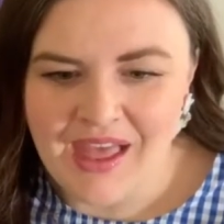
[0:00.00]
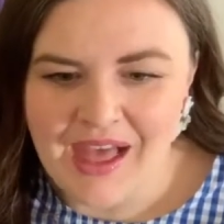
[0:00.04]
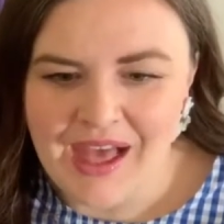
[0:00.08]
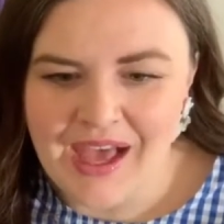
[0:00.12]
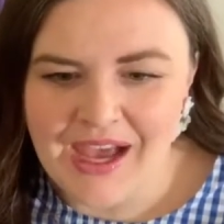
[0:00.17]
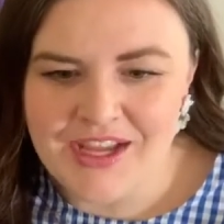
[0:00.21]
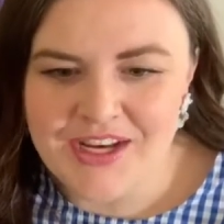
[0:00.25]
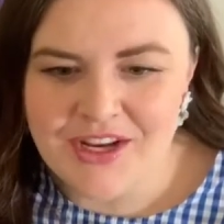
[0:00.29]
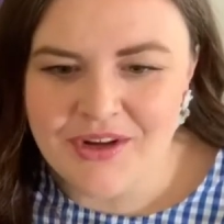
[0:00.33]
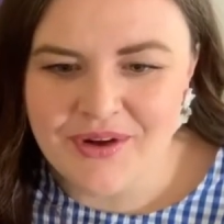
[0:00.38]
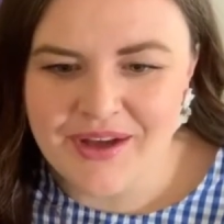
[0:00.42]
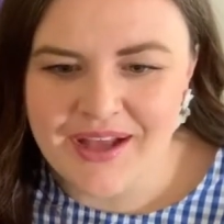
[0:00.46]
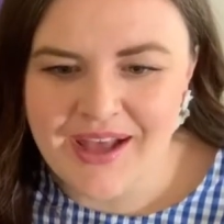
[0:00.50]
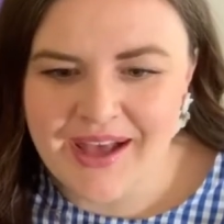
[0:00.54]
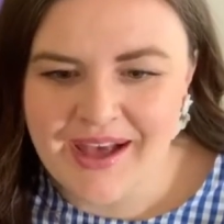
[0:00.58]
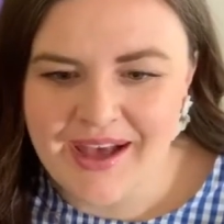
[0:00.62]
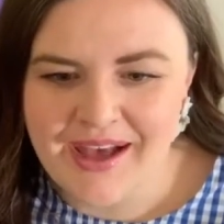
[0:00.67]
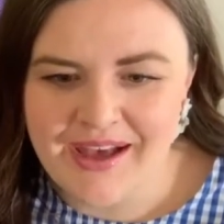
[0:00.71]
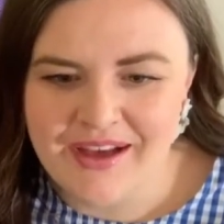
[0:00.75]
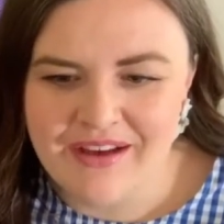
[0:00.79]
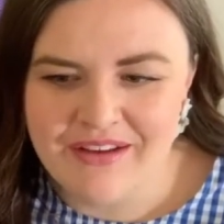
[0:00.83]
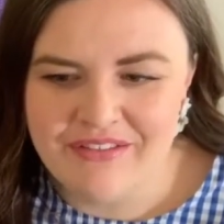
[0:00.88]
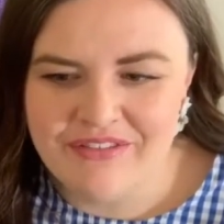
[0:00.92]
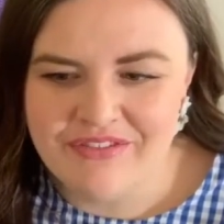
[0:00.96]
I don't
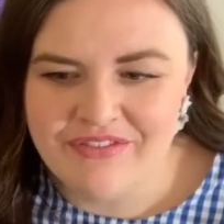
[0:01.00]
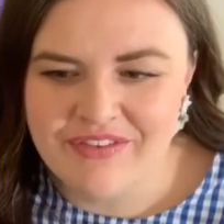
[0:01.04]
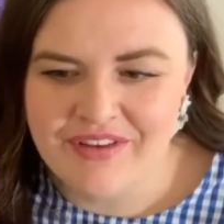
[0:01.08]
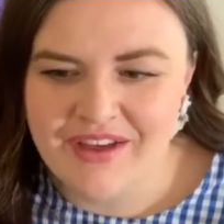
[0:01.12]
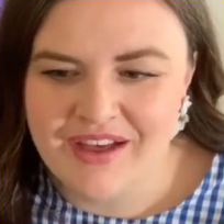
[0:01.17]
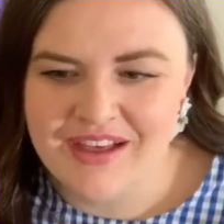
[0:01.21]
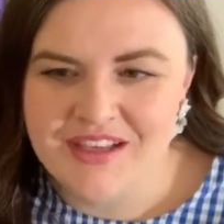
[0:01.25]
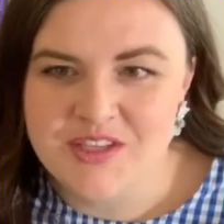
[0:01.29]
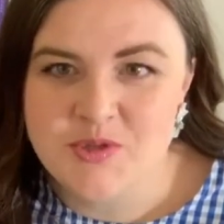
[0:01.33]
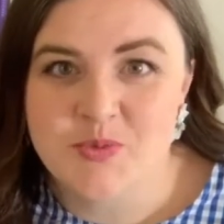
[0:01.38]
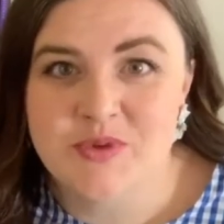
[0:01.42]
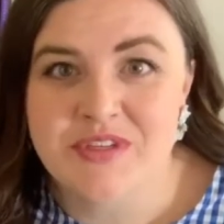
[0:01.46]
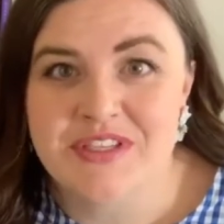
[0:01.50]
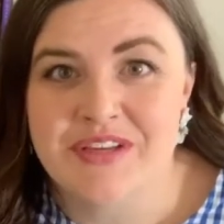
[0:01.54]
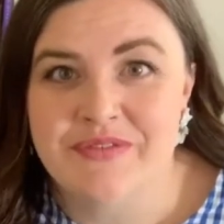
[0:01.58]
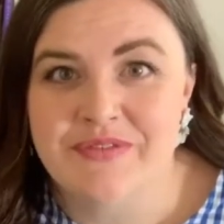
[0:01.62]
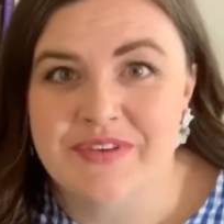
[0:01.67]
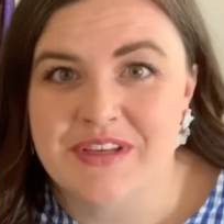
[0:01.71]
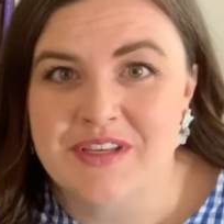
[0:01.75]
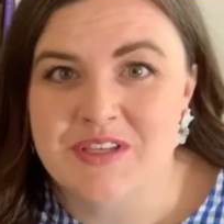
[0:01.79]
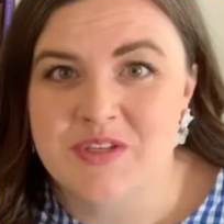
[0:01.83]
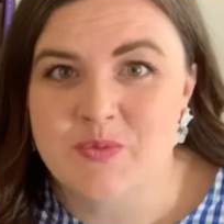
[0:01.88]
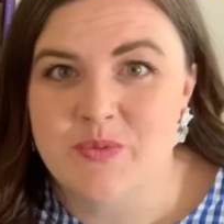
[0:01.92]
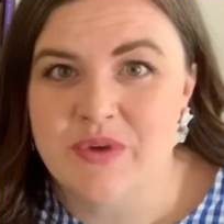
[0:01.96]
have a
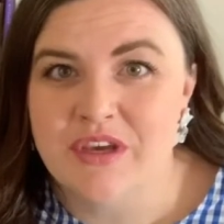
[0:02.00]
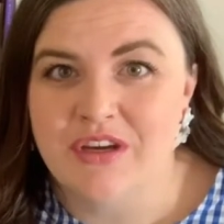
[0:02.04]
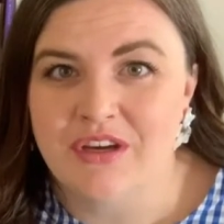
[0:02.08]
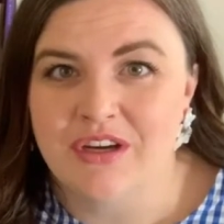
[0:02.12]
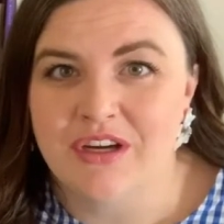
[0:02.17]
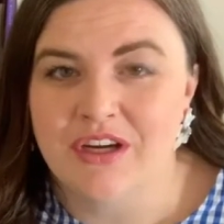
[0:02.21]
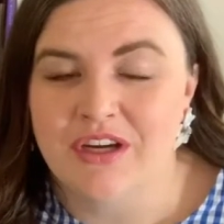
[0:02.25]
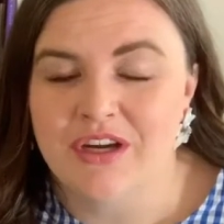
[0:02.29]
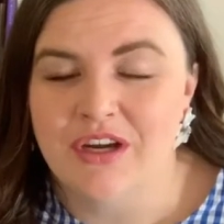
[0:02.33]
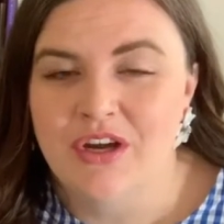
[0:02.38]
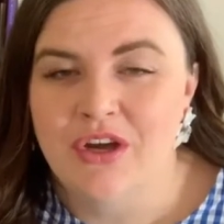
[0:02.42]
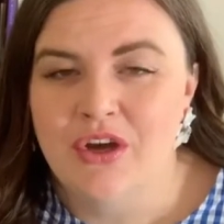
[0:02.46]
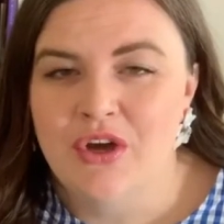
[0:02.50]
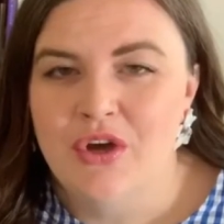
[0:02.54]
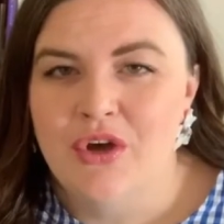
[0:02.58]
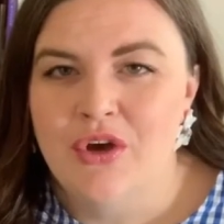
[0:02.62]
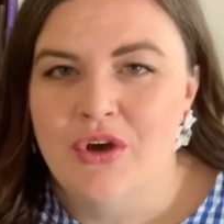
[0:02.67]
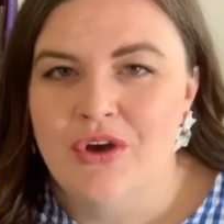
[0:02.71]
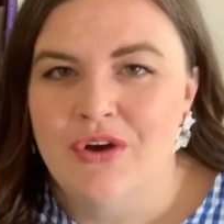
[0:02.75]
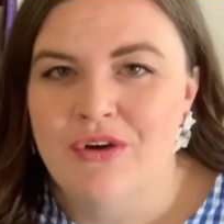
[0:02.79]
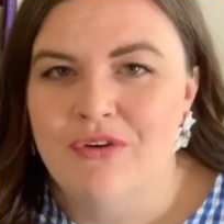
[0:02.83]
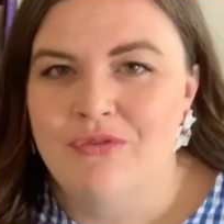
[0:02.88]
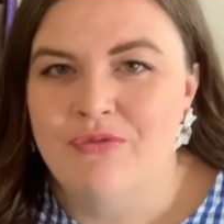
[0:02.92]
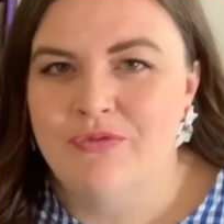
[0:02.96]
specific speaker
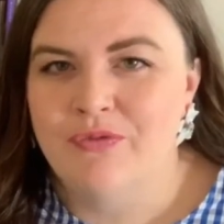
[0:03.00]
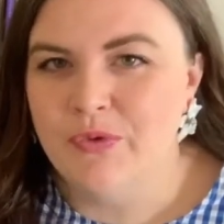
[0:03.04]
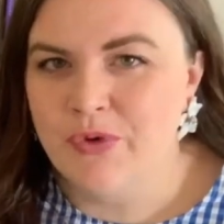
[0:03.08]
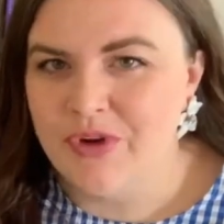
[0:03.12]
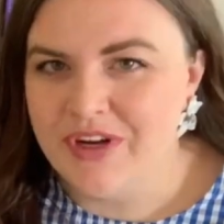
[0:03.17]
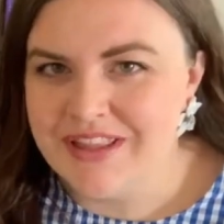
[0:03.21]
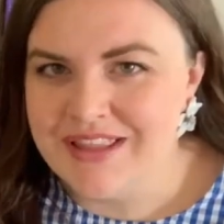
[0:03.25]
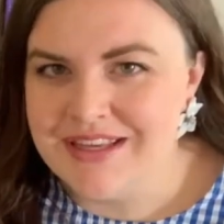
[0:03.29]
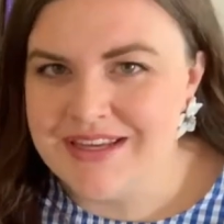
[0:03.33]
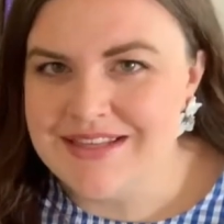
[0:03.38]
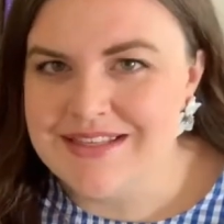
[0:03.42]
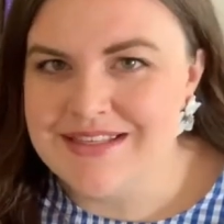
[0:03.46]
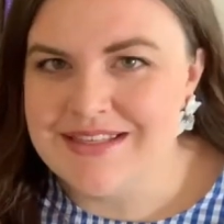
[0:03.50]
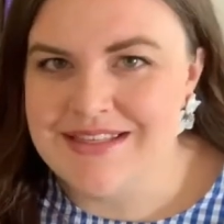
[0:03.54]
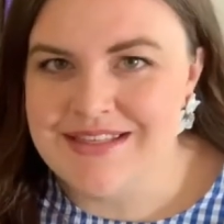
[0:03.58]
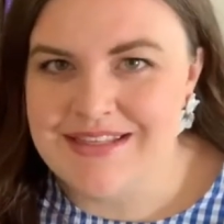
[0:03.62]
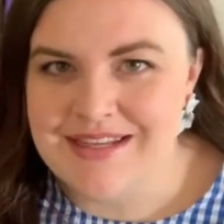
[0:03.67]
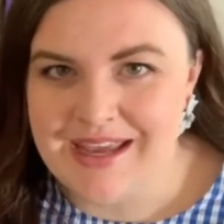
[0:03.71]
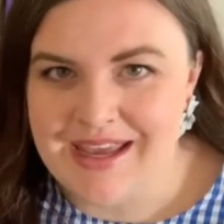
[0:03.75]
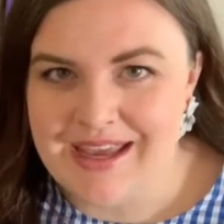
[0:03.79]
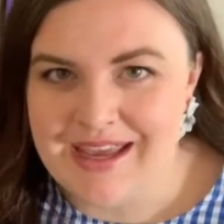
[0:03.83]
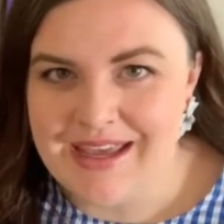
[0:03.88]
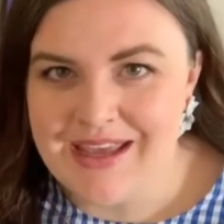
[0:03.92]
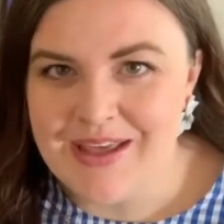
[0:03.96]
for this
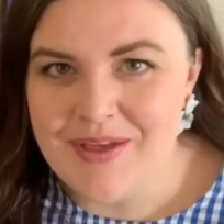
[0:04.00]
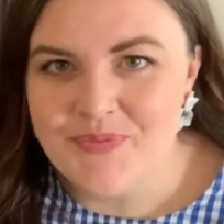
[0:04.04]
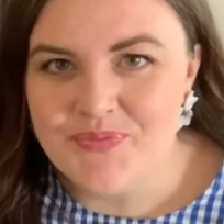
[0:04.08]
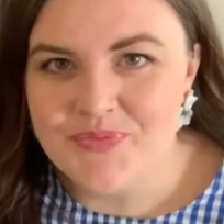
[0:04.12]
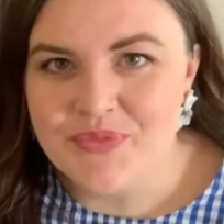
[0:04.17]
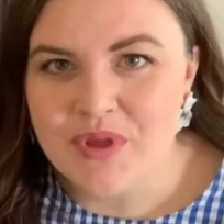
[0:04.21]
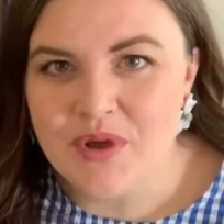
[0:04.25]
day,